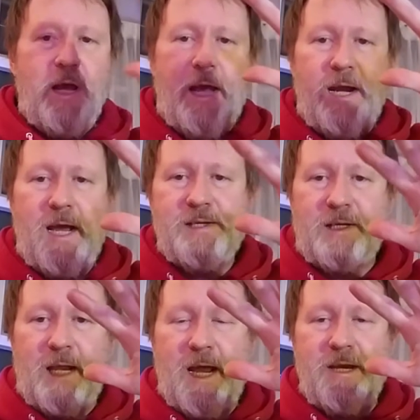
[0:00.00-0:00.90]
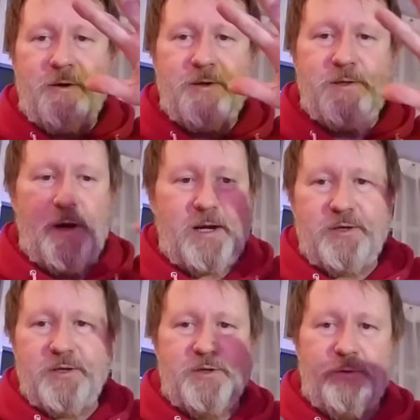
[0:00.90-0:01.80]
And it has a lanyard so I could
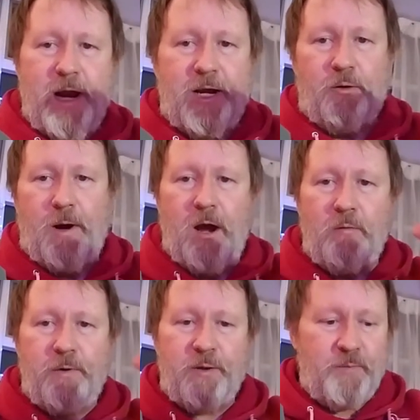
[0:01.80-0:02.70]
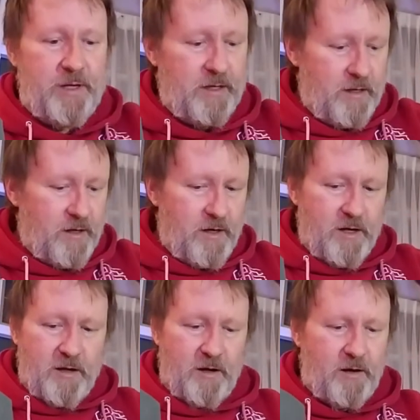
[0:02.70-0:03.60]
just drag it around with me
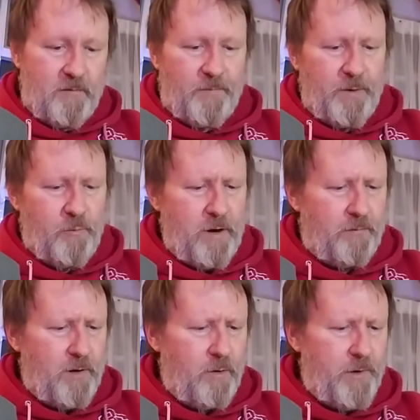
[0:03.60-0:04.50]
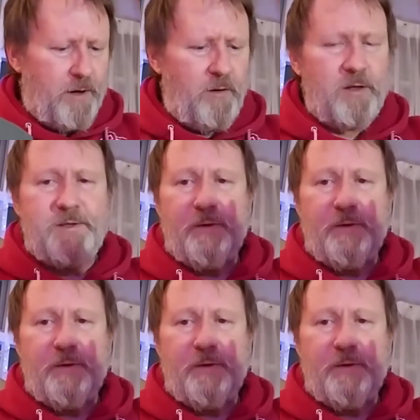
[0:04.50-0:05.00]
uh, whoever I went also.